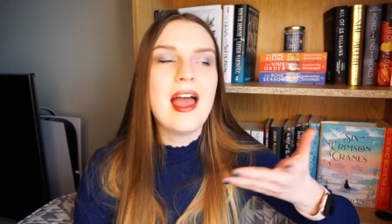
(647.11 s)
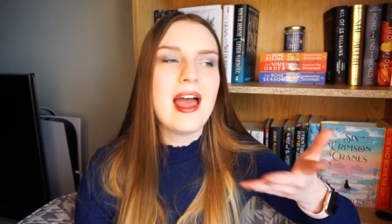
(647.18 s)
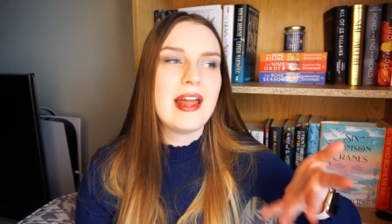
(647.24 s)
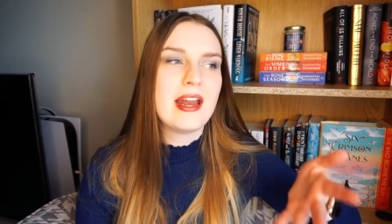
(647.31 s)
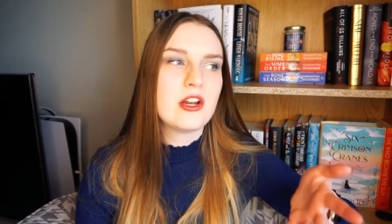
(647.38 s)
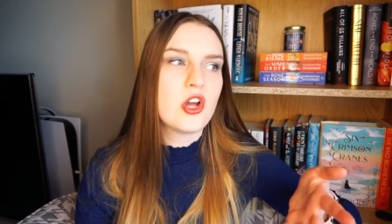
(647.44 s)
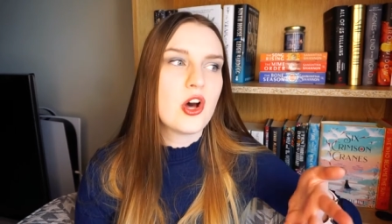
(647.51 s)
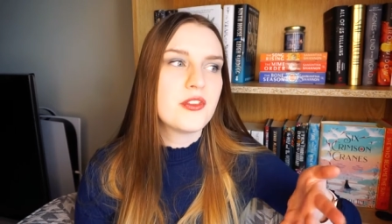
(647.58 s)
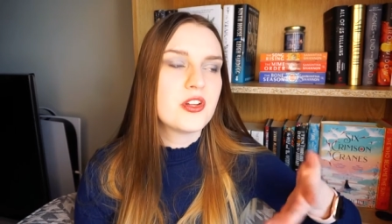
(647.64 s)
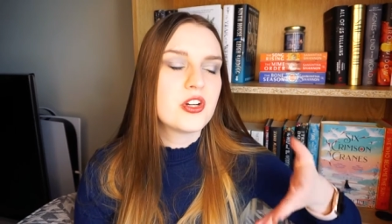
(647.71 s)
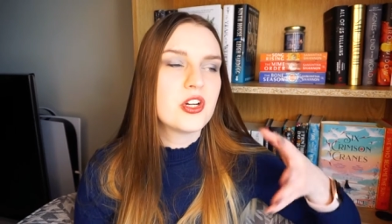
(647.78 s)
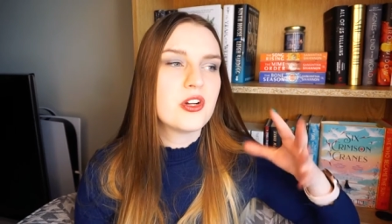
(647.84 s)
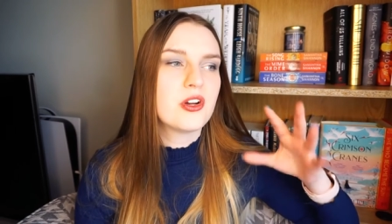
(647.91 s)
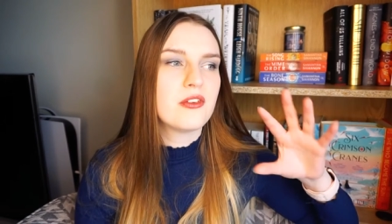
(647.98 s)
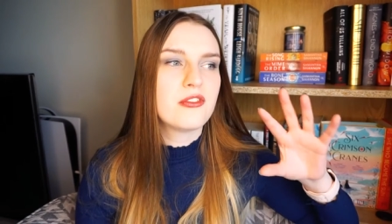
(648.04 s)
And
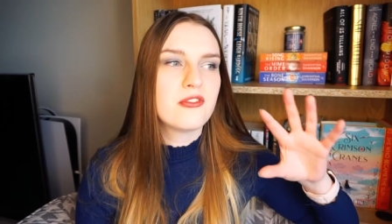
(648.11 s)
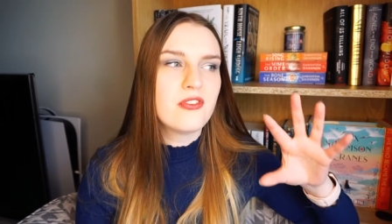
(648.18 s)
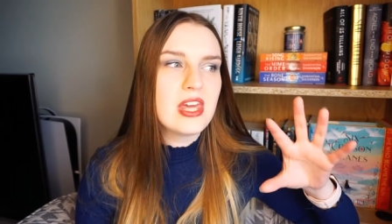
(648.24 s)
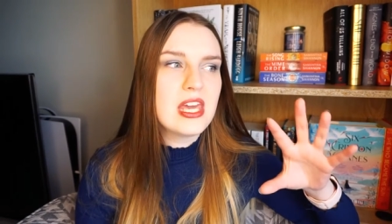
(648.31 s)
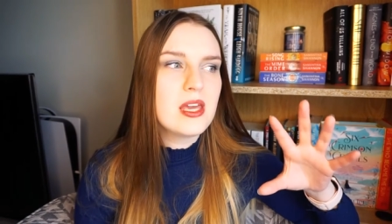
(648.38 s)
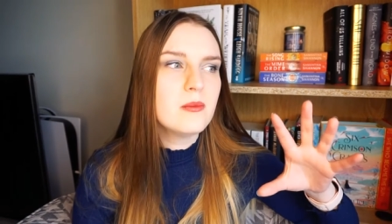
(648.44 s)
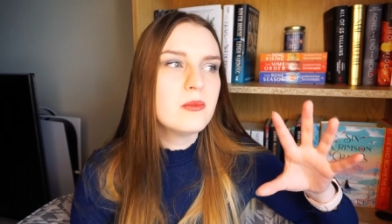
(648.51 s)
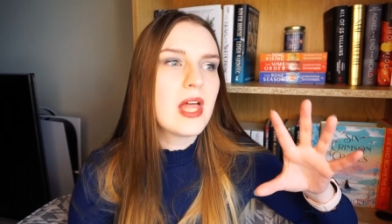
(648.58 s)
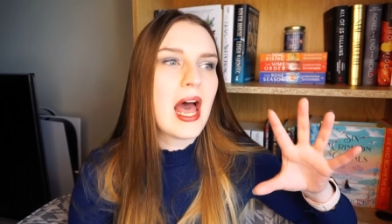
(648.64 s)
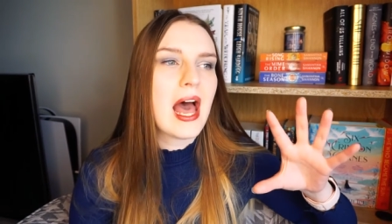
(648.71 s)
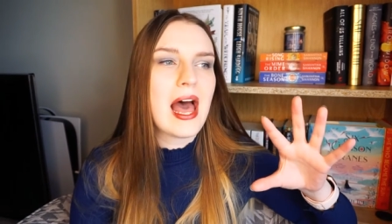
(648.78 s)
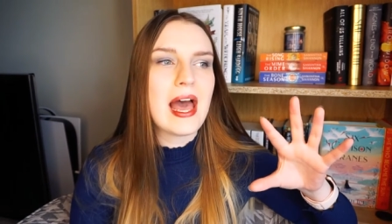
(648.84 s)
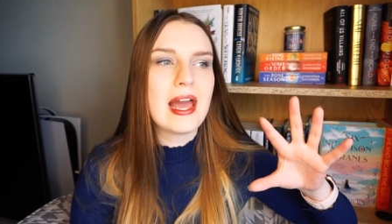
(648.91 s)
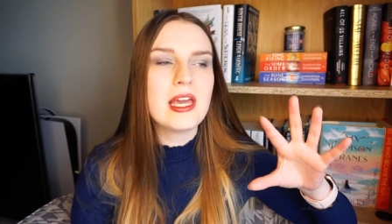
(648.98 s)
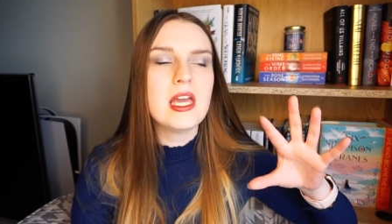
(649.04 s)
another theme that
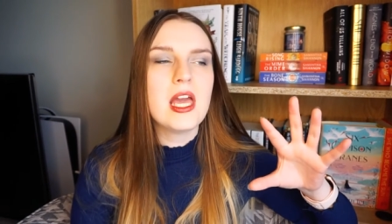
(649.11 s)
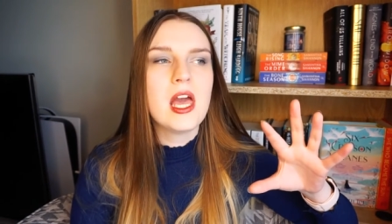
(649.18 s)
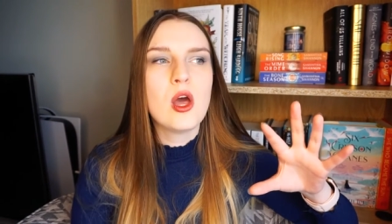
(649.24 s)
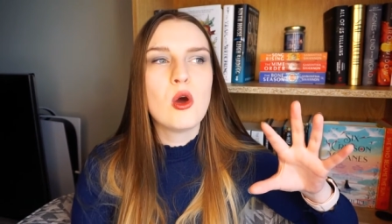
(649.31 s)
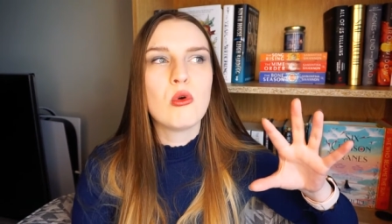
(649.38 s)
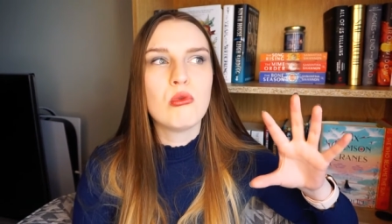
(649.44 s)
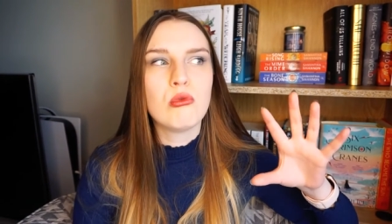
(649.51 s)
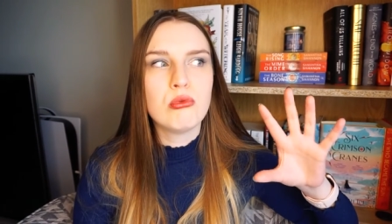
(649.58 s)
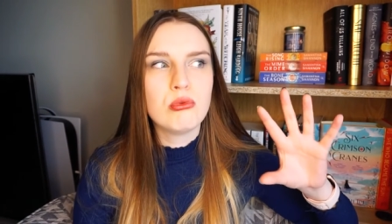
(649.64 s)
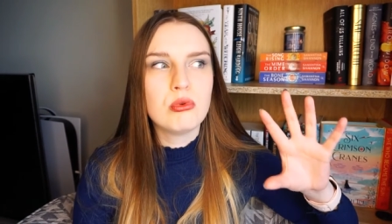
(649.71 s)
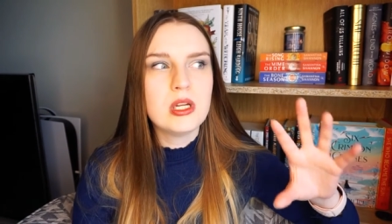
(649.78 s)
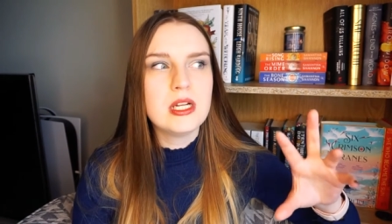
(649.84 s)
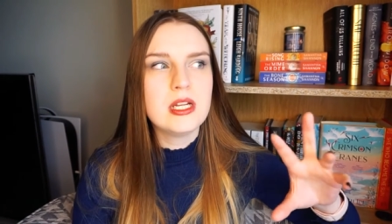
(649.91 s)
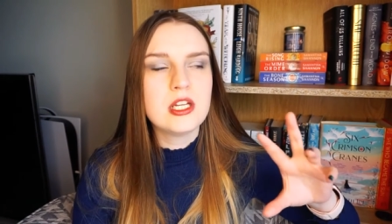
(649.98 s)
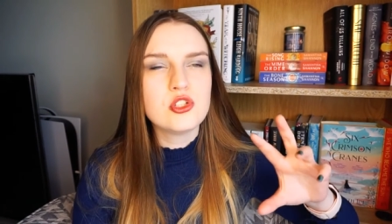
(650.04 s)
I
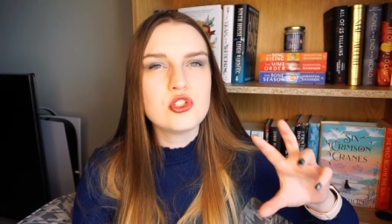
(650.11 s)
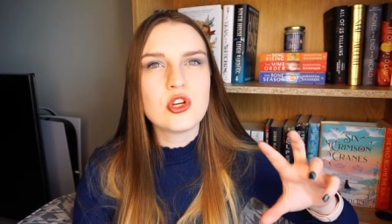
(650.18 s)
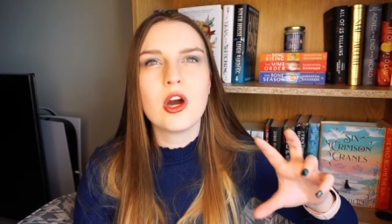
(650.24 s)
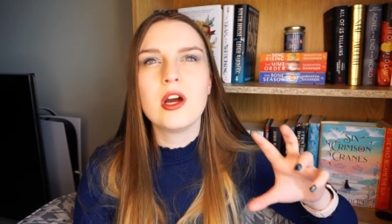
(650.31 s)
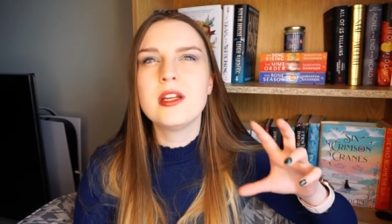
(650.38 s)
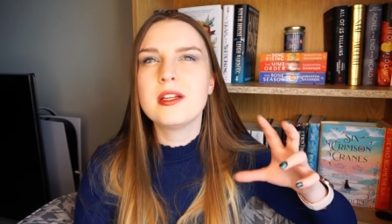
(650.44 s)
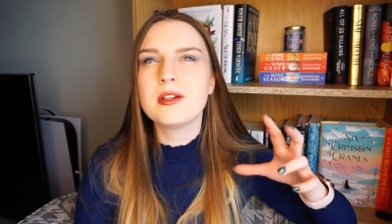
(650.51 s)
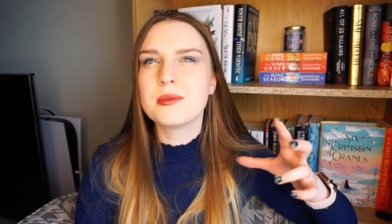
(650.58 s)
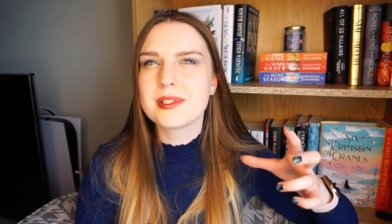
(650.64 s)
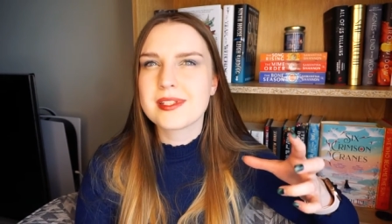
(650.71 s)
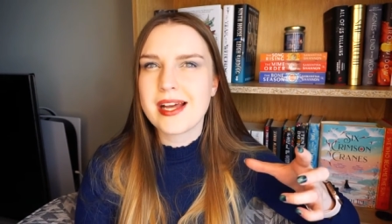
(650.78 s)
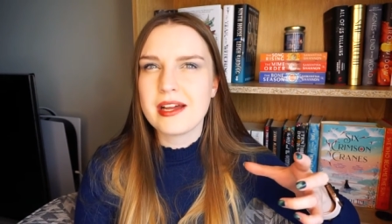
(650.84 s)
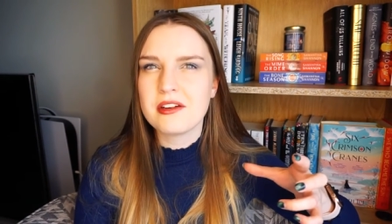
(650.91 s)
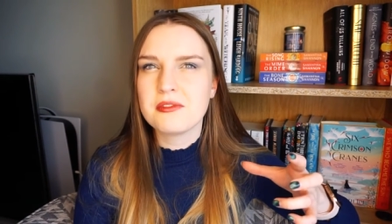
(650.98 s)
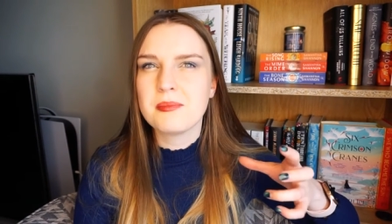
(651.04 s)
really enjoyed, and it was
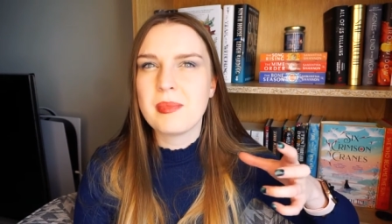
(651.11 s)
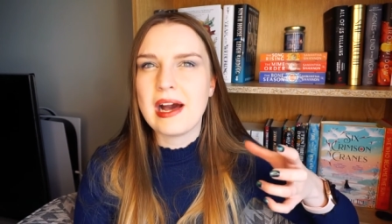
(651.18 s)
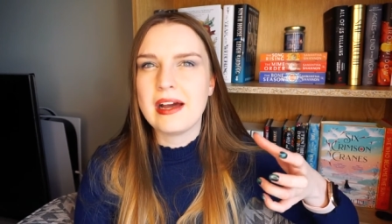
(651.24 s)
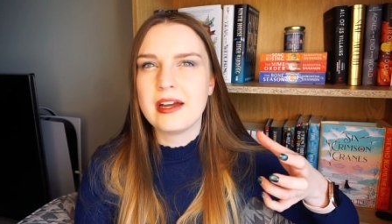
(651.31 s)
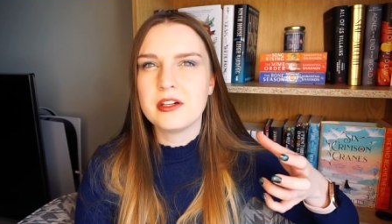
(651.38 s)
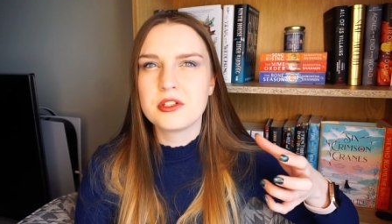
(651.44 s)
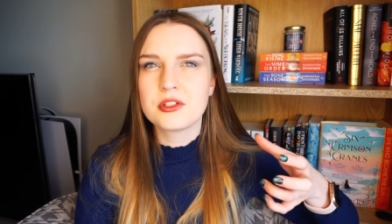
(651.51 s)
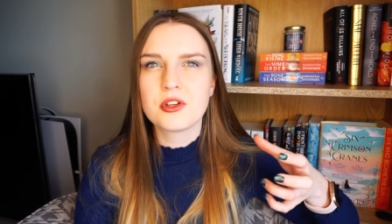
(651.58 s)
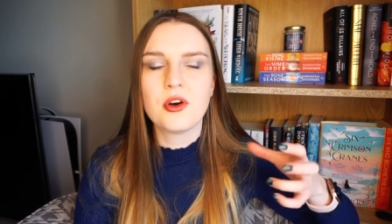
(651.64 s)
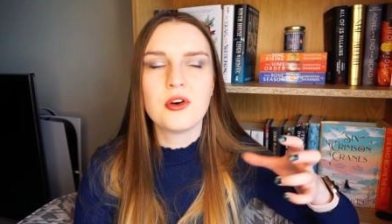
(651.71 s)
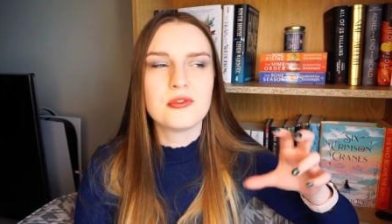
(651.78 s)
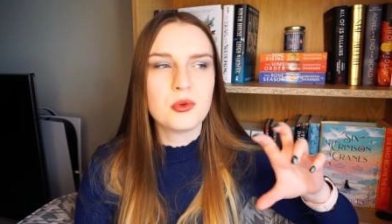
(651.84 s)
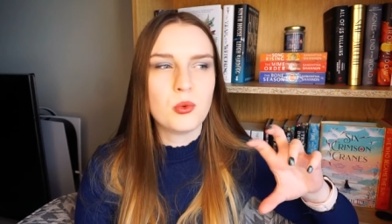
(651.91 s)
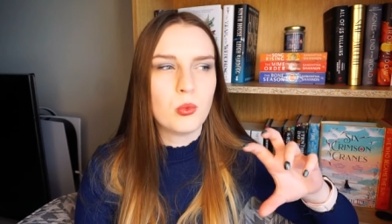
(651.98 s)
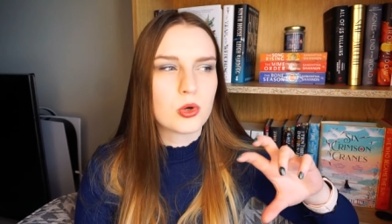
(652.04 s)
kind of part
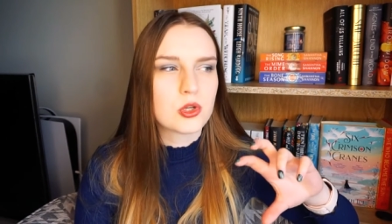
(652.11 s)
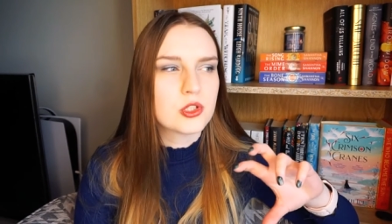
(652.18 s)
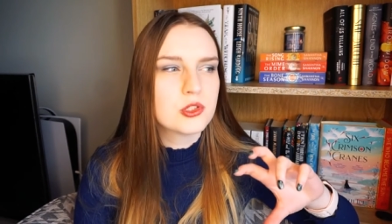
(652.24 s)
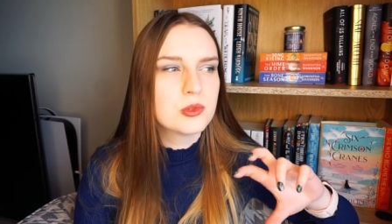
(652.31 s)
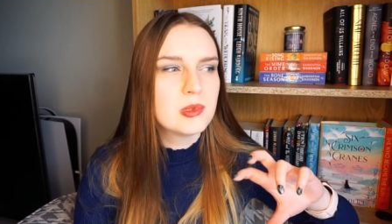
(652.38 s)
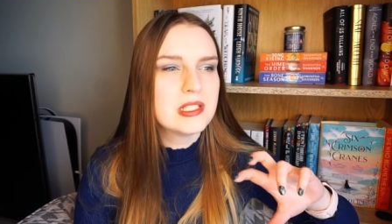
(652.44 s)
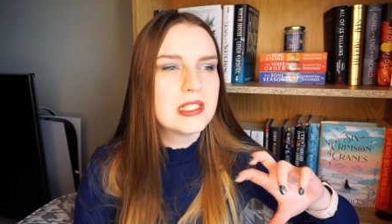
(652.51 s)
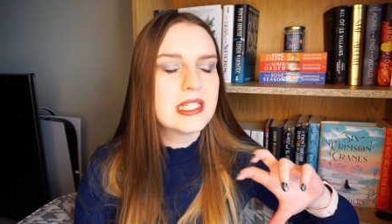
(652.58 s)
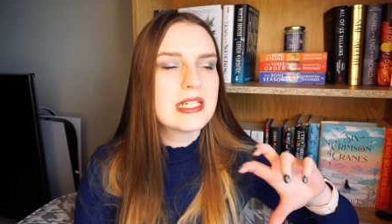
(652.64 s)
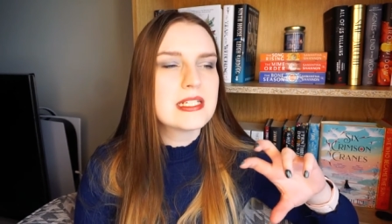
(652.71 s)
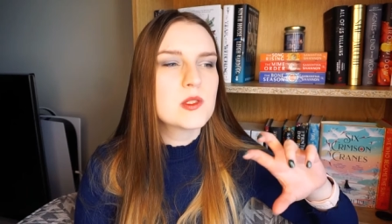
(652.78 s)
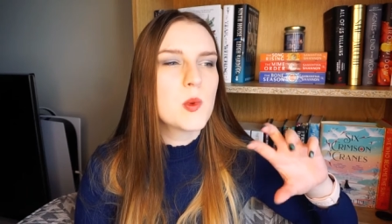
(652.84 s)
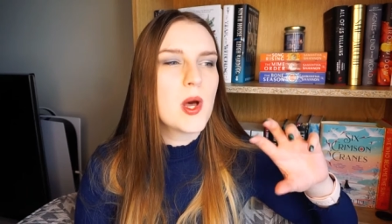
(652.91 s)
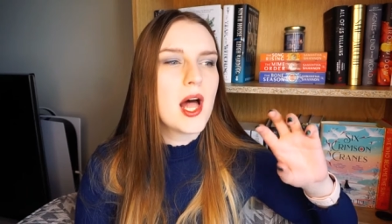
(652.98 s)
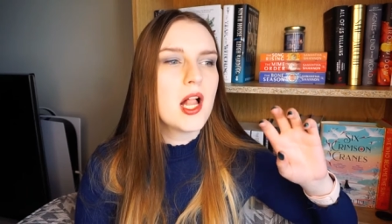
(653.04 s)
of the world building
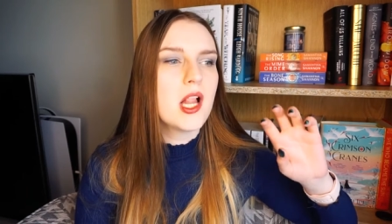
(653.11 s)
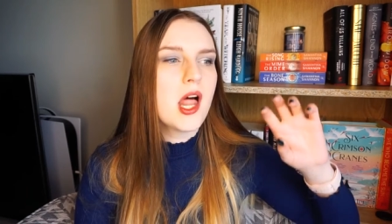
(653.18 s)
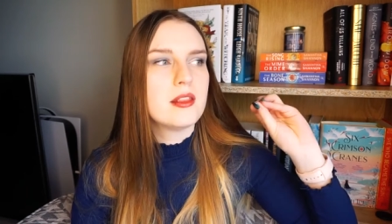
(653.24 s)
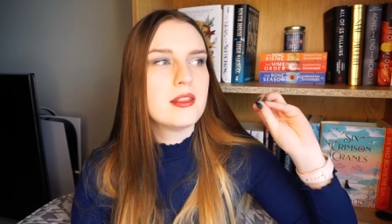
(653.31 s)
as well,